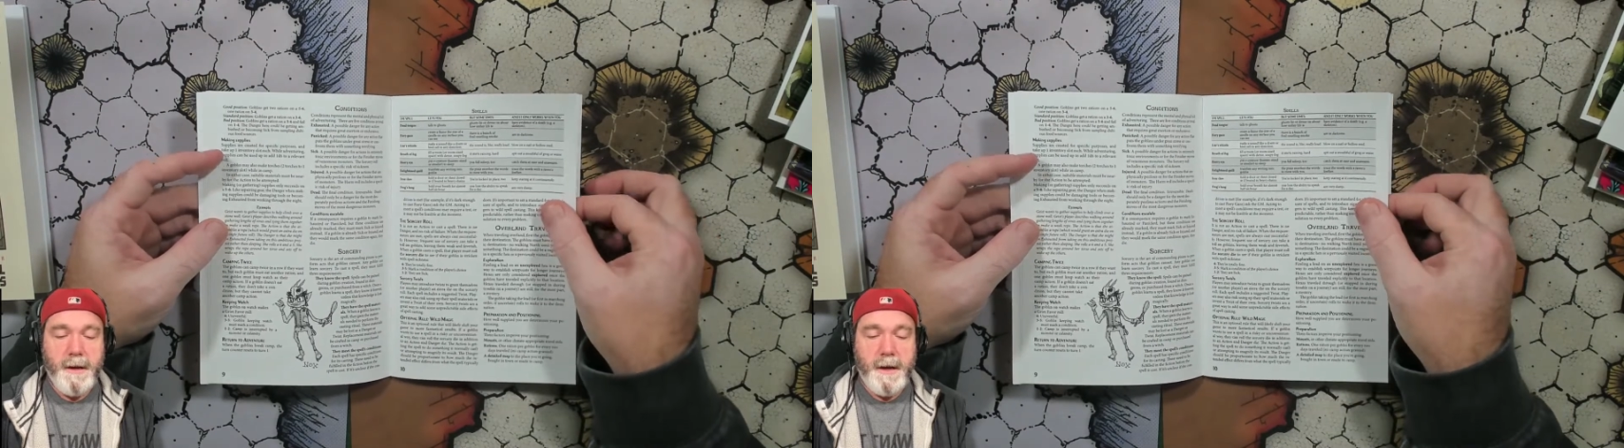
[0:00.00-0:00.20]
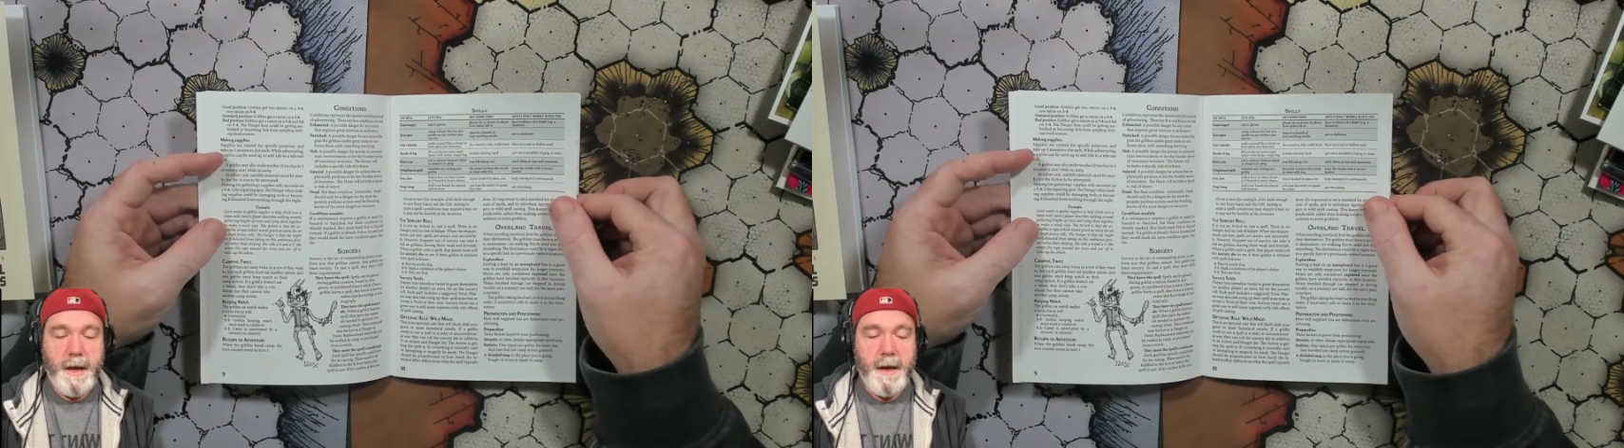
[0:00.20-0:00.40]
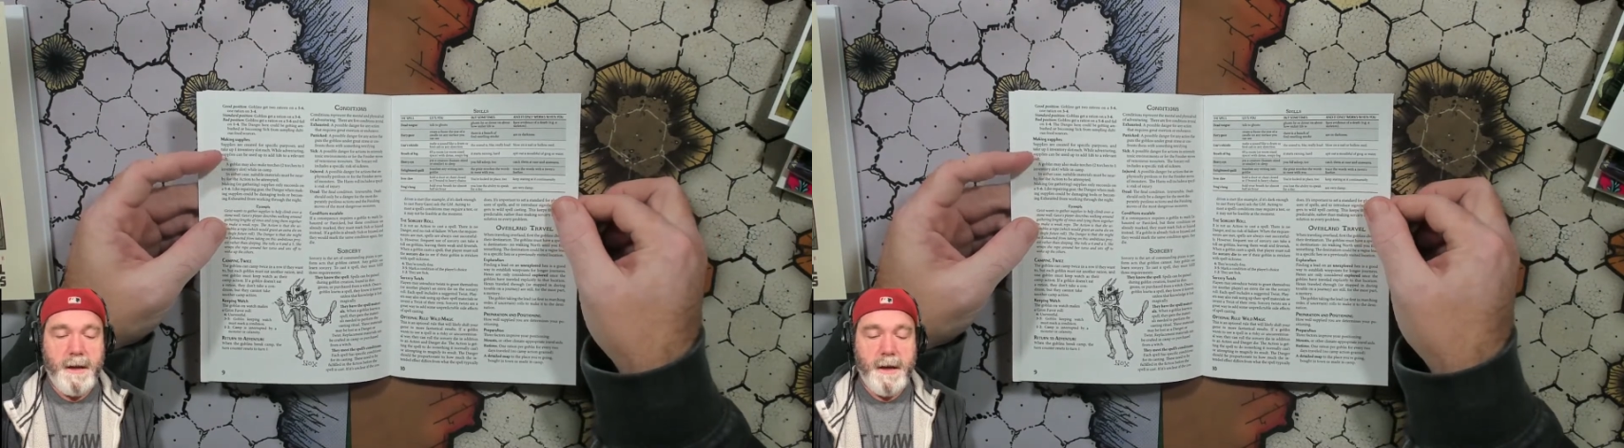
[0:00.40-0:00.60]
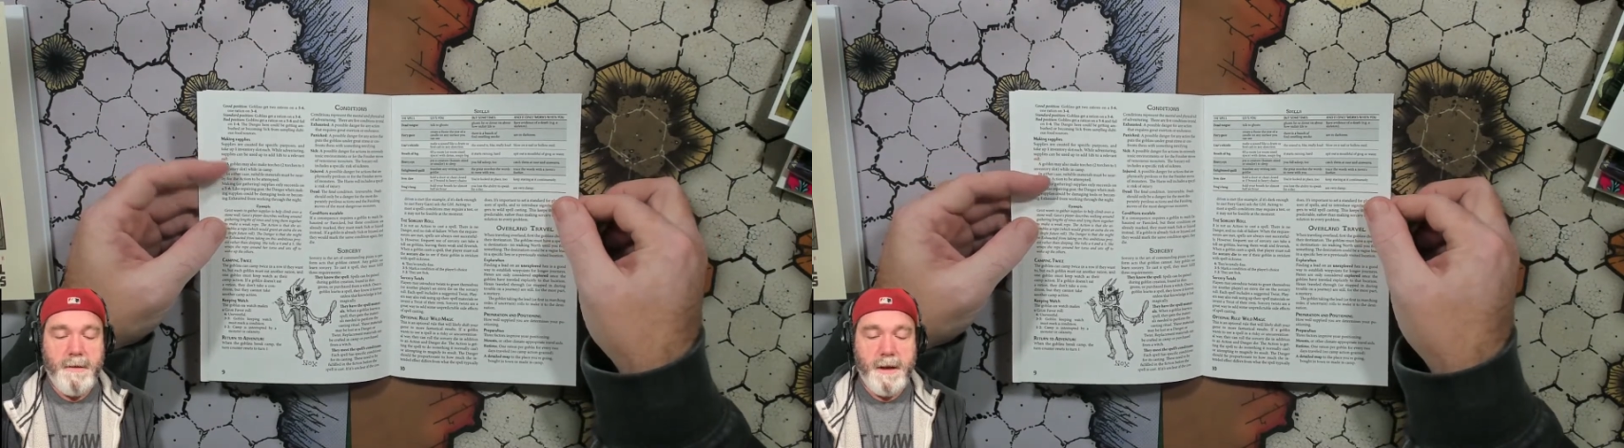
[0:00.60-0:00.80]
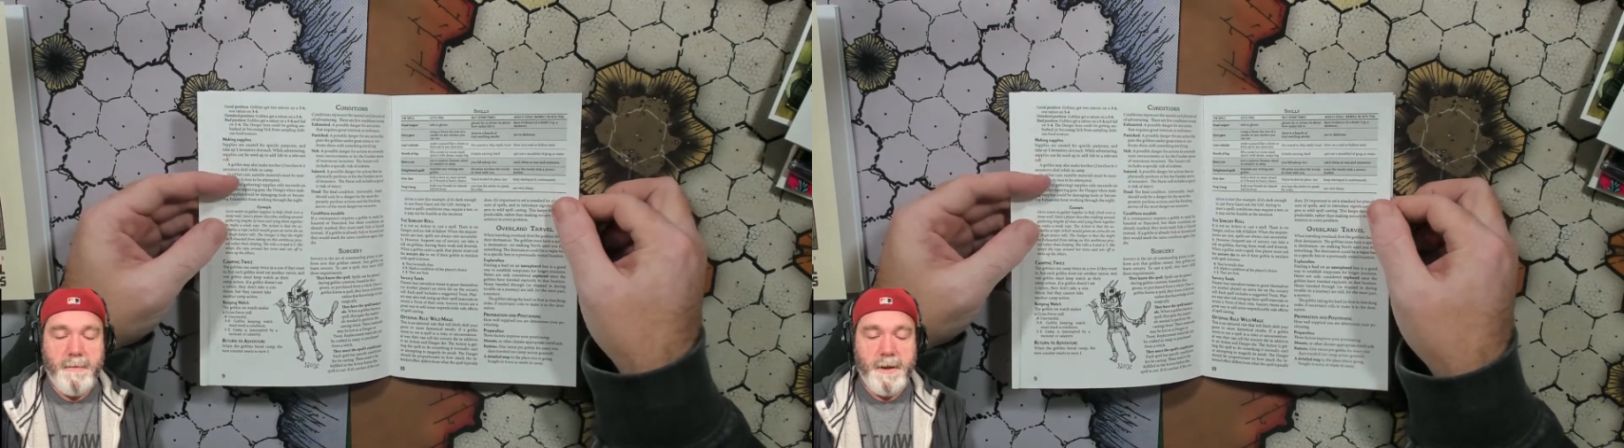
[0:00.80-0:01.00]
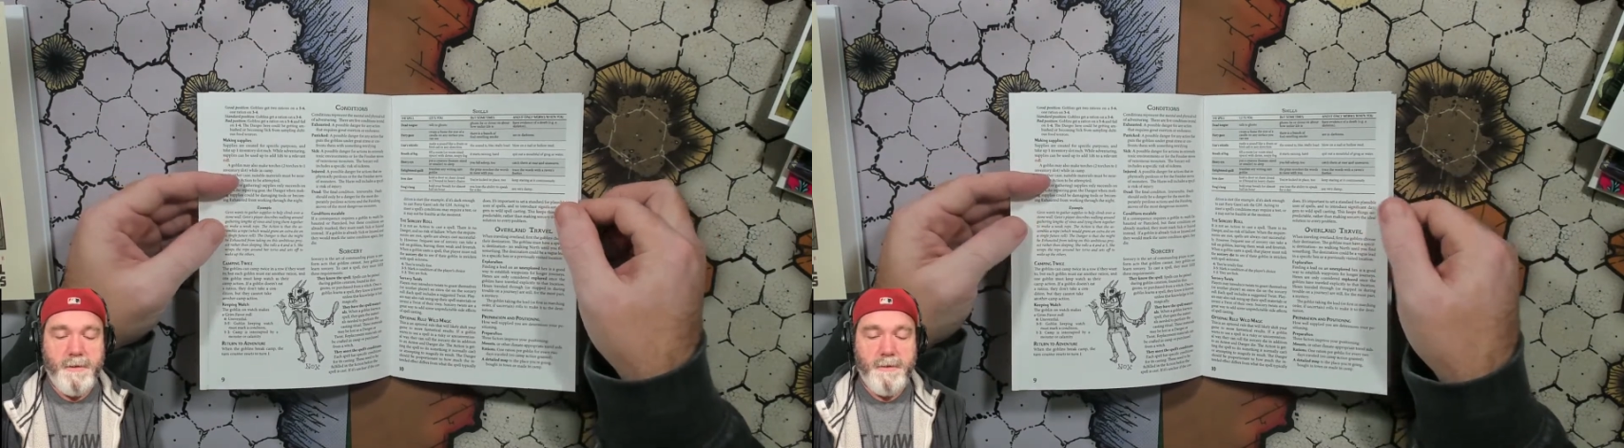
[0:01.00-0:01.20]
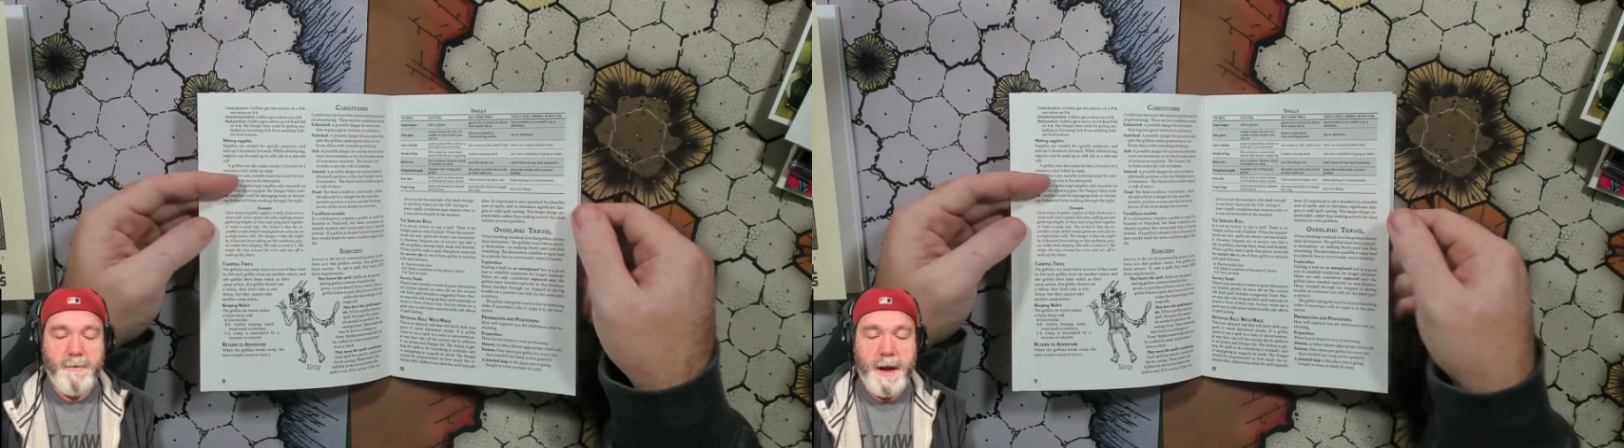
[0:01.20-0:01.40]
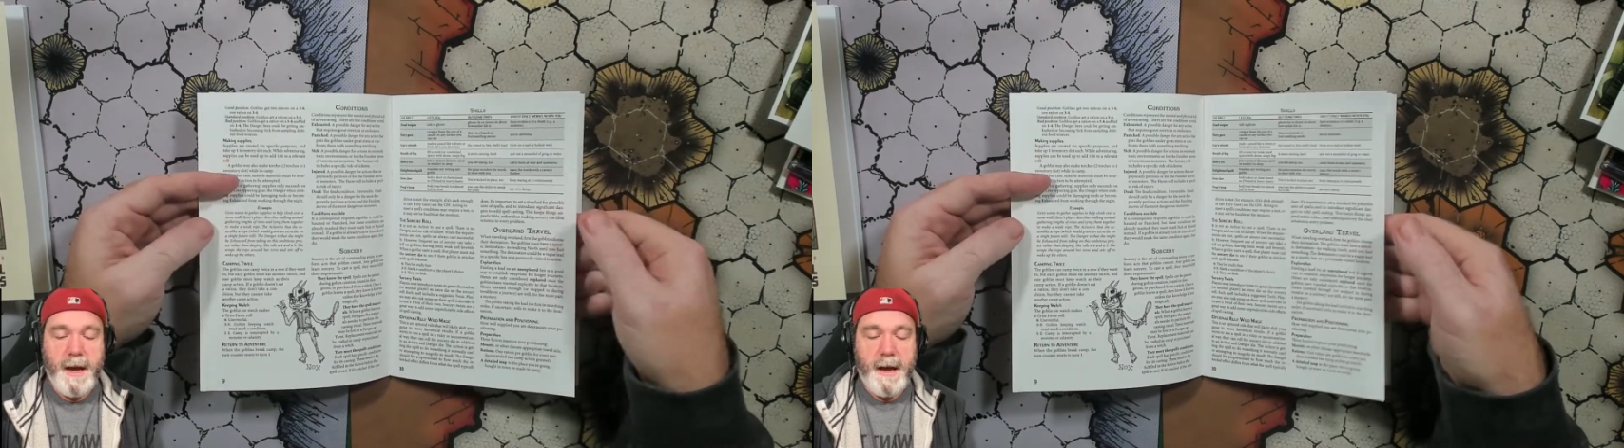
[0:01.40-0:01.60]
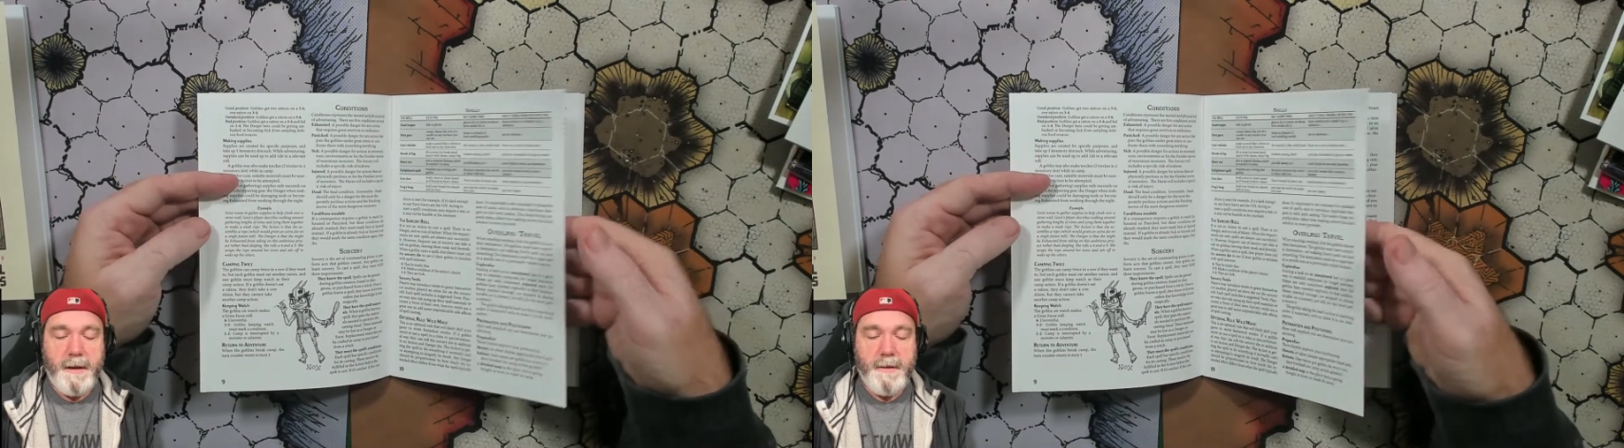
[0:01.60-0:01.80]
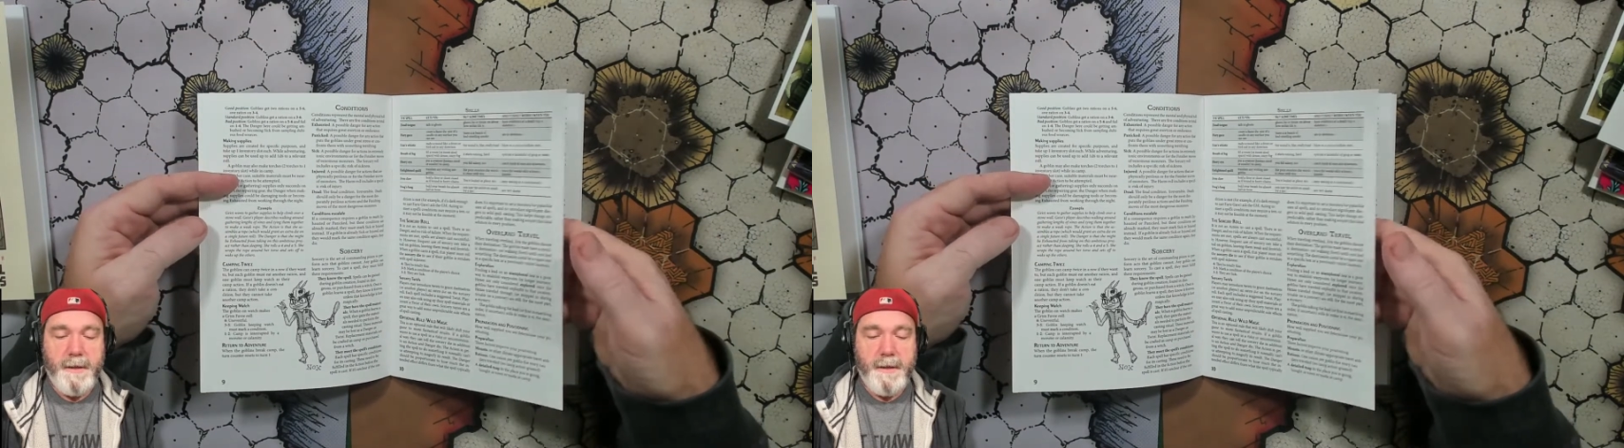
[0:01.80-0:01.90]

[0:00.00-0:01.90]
and definitely try out